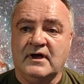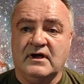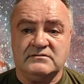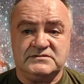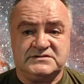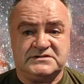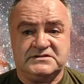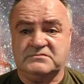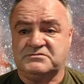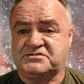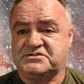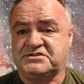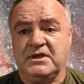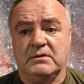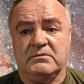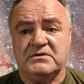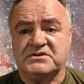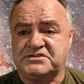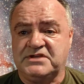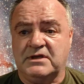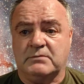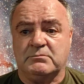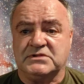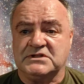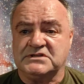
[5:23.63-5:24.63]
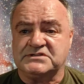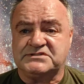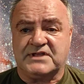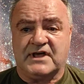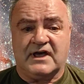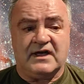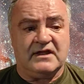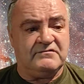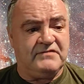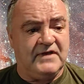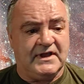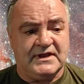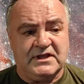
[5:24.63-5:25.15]
And so simple as
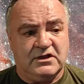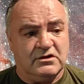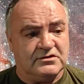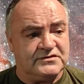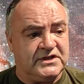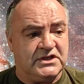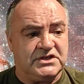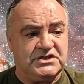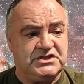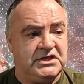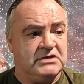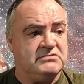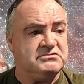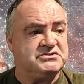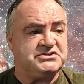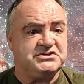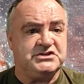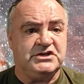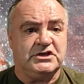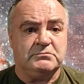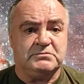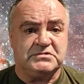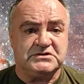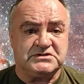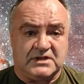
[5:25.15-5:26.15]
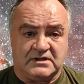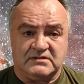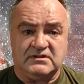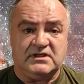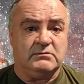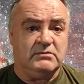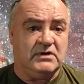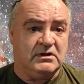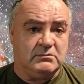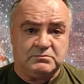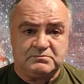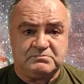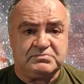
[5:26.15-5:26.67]
that. If any other YouTubers, and
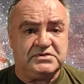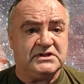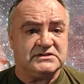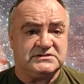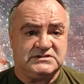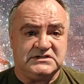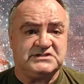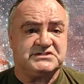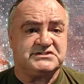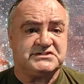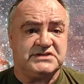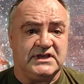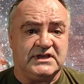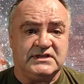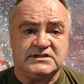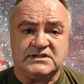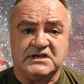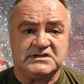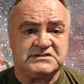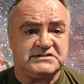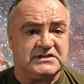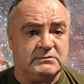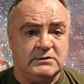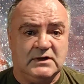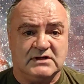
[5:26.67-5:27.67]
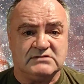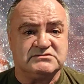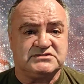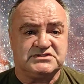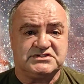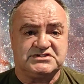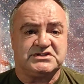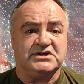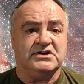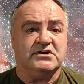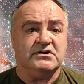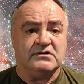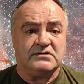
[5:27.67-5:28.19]
they will bloody see this, they will
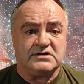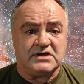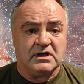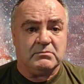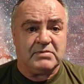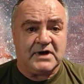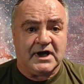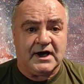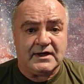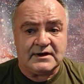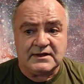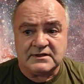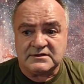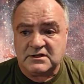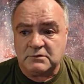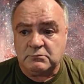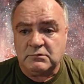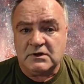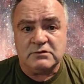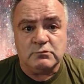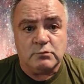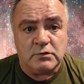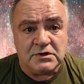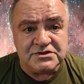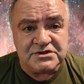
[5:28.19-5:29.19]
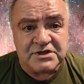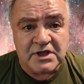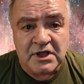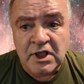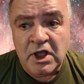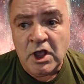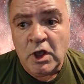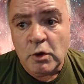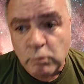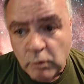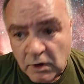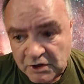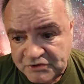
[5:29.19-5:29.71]
talk about it, they will wonder
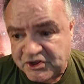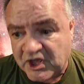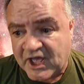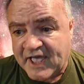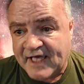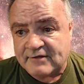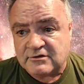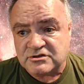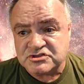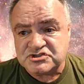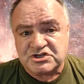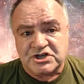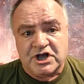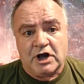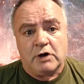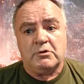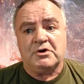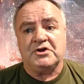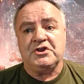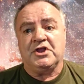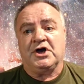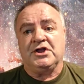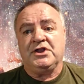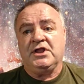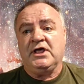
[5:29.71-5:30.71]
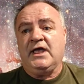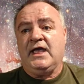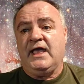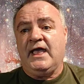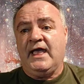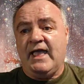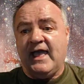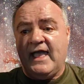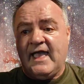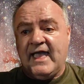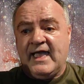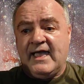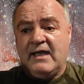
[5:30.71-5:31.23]
what the hell's going on.
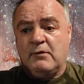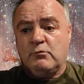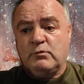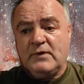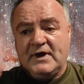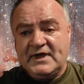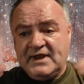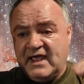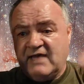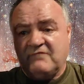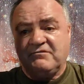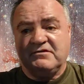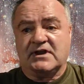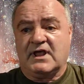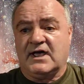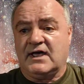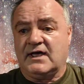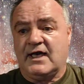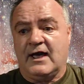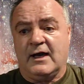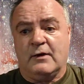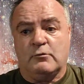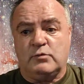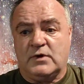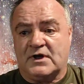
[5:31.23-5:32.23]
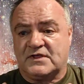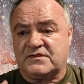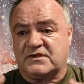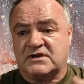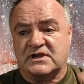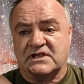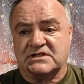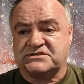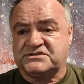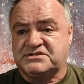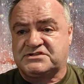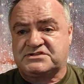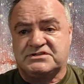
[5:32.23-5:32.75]
Wherever I am, whether
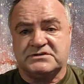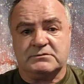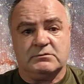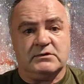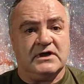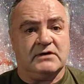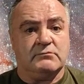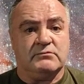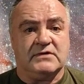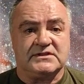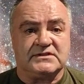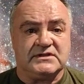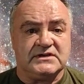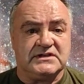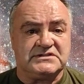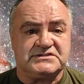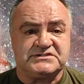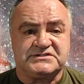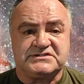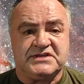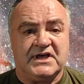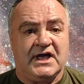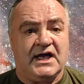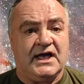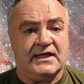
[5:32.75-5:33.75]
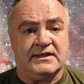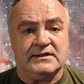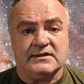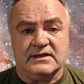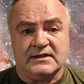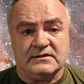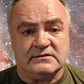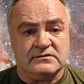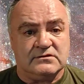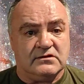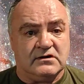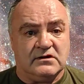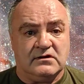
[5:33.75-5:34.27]
it's
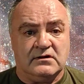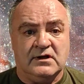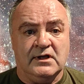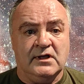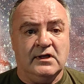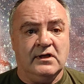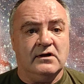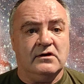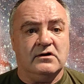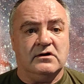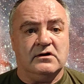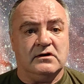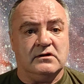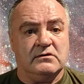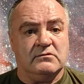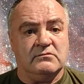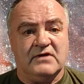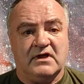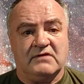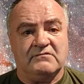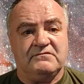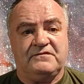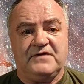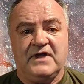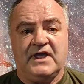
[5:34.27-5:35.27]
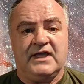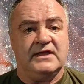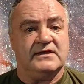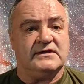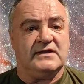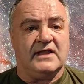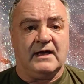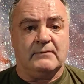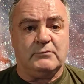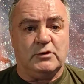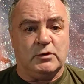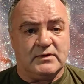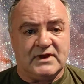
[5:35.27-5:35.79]
Thailand or
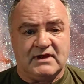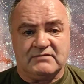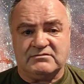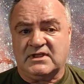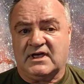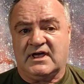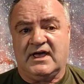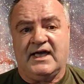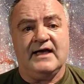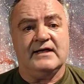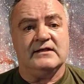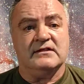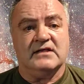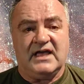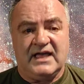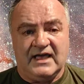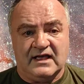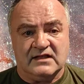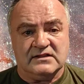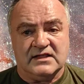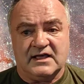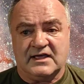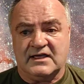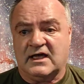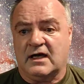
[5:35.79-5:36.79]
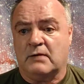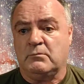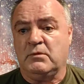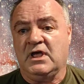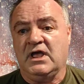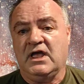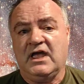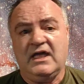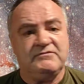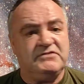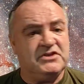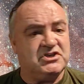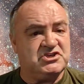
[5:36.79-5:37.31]
Vietnam or whatever the hell I am,
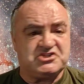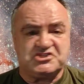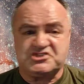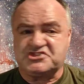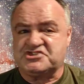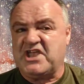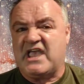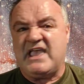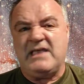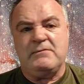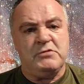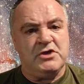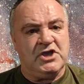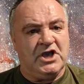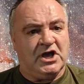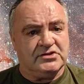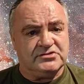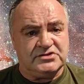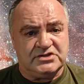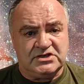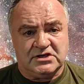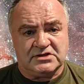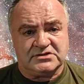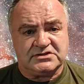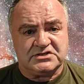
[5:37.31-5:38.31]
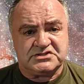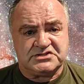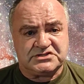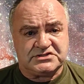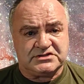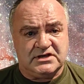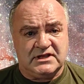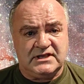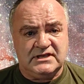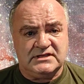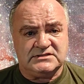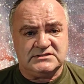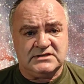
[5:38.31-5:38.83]
if you see me on the other
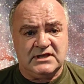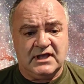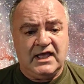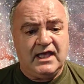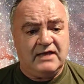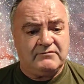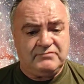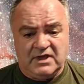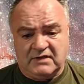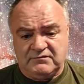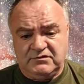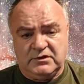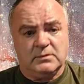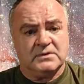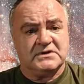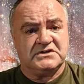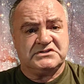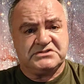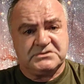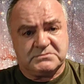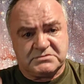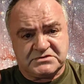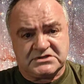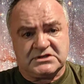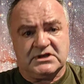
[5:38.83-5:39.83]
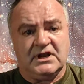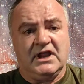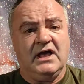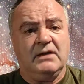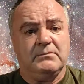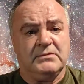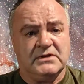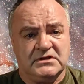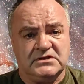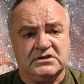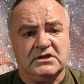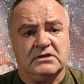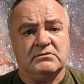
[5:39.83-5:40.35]
street, if you are a
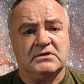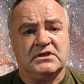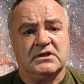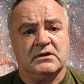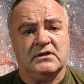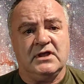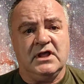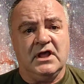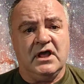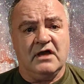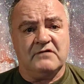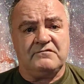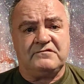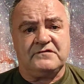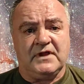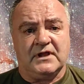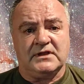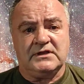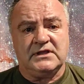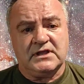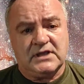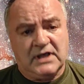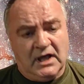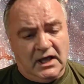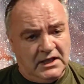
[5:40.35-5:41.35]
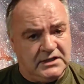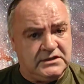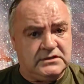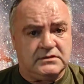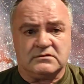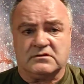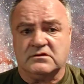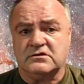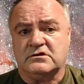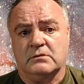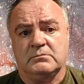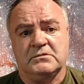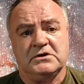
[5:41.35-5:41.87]
subscriber and you're a friendly guy, you
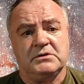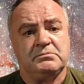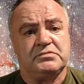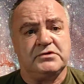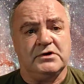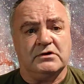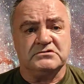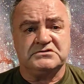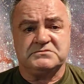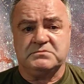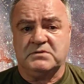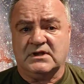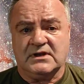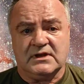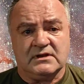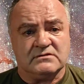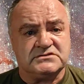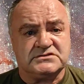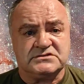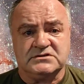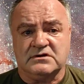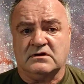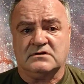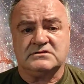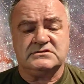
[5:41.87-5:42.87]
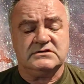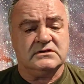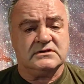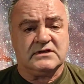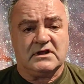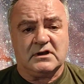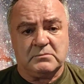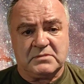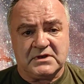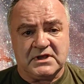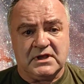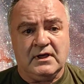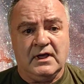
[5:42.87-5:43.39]
can come and approach me and I'll talk to
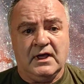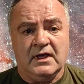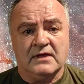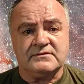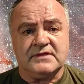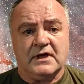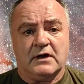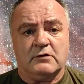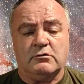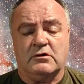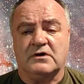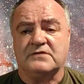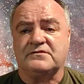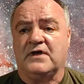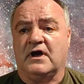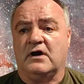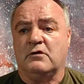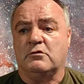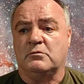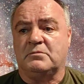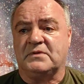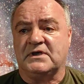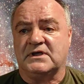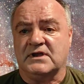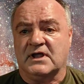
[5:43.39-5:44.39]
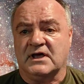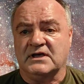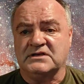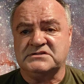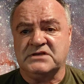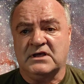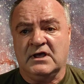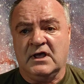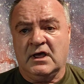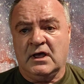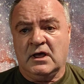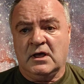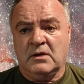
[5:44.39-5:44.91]
you. That would be
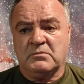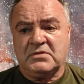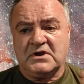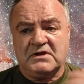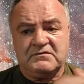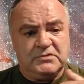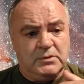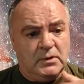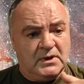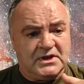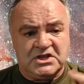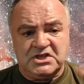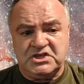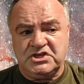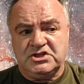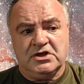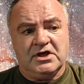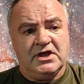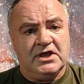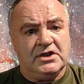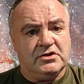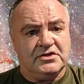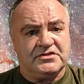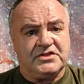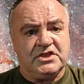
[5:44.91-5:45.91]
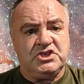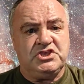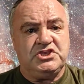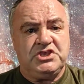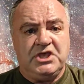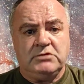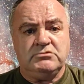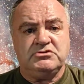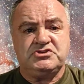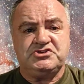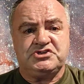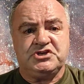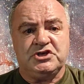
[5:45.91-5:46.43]
nice. But if you are another
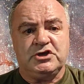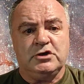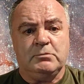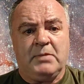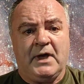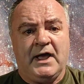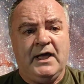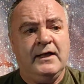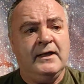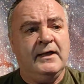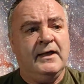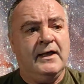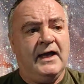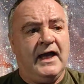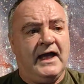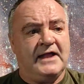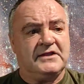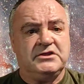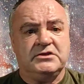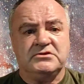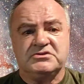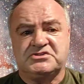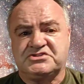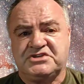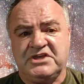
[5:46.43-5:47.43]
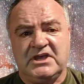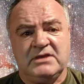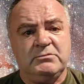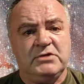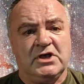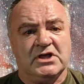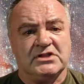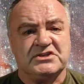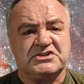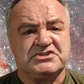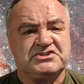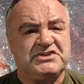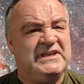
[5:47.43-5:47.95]
YouTuber and you see
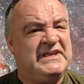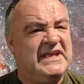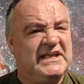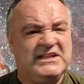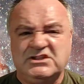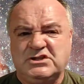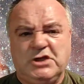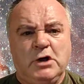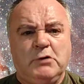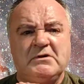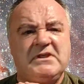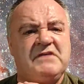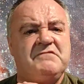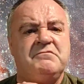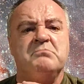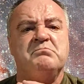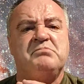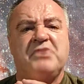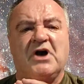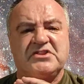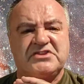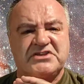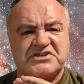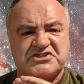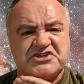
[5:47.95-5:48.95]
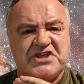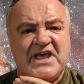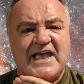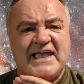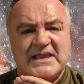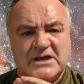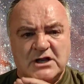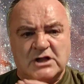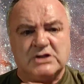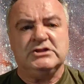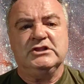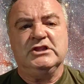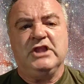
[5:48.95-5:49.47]
me on the street, don't even bother
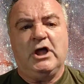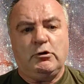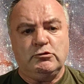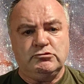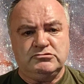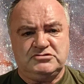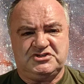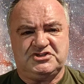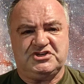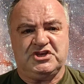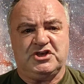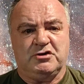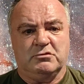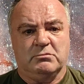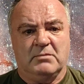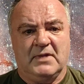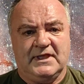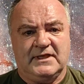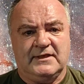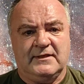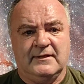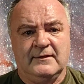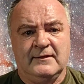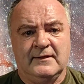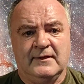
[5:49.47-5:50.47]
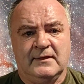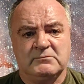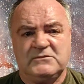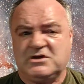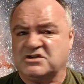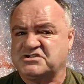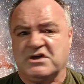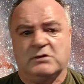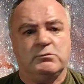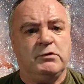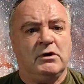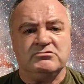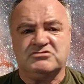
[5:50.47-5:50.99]
saying hello to me,
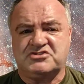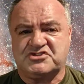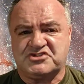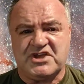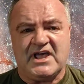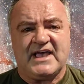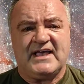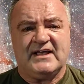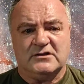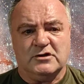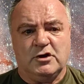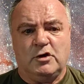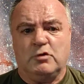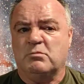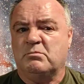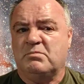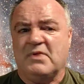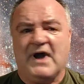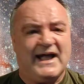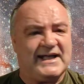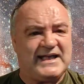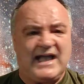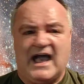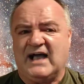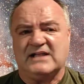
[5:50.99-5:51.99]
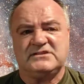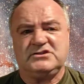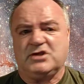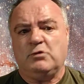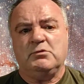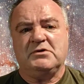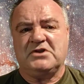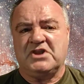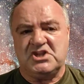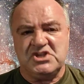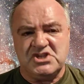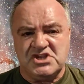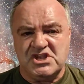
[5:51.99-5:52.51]
because I won't say hello back. I don't
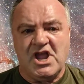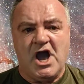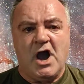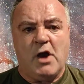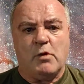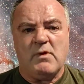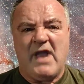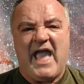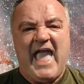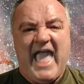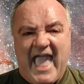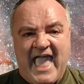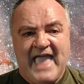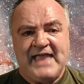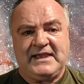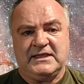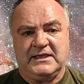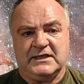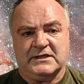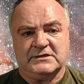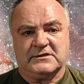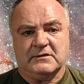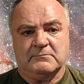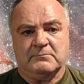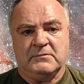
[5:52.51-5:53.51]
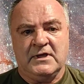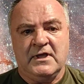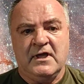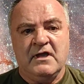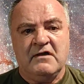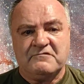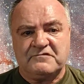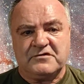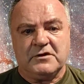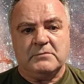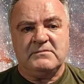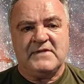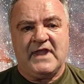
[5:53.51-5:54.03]
want to know any of them
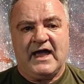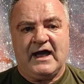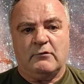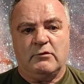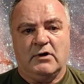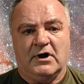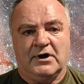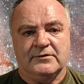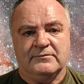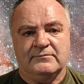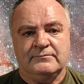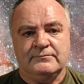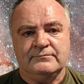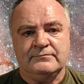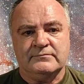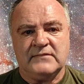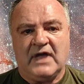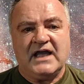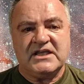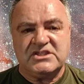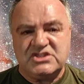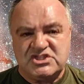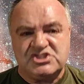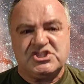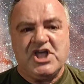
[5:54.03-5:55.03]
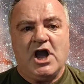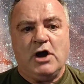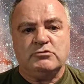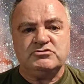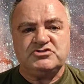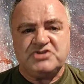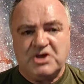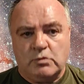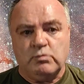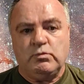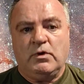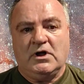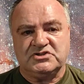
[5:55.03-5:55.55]
from now on. I
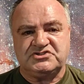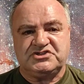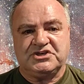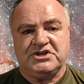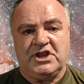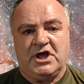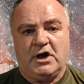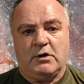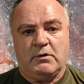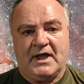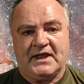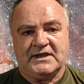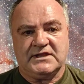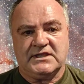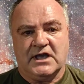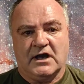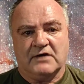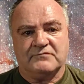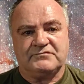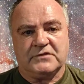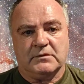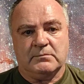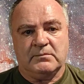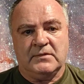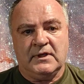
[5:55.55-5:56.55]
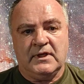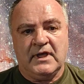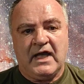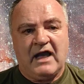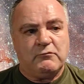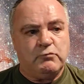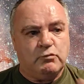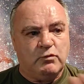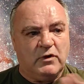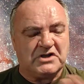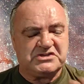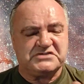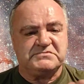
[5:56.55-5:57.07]
don't want to know any of them.
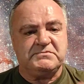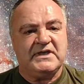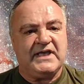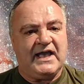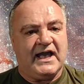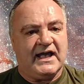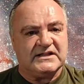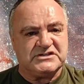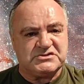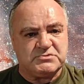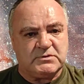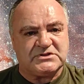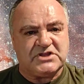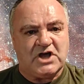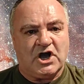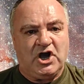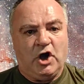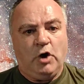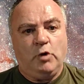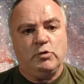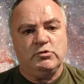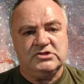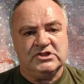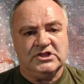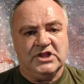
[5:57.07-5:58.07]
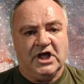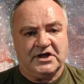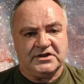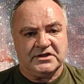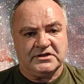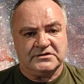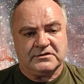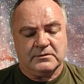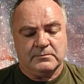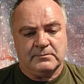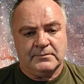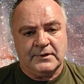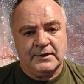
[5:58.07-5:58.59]
I've washed my hands with the whole lot
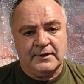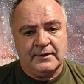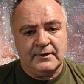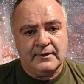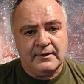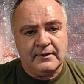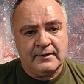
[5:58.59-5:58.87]
of them.